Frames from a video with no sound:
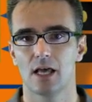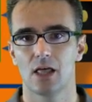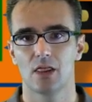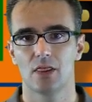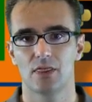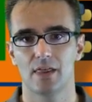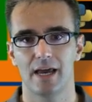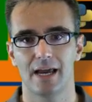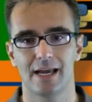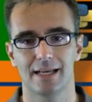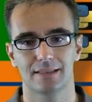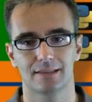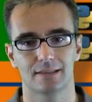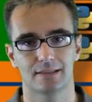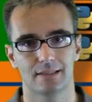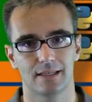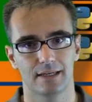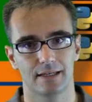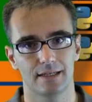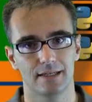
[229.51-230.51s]
that
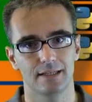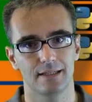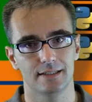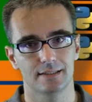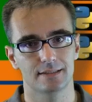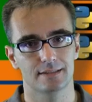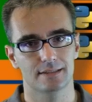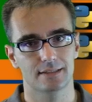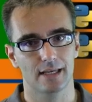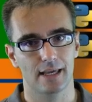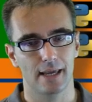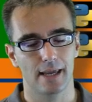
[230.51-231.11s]
there is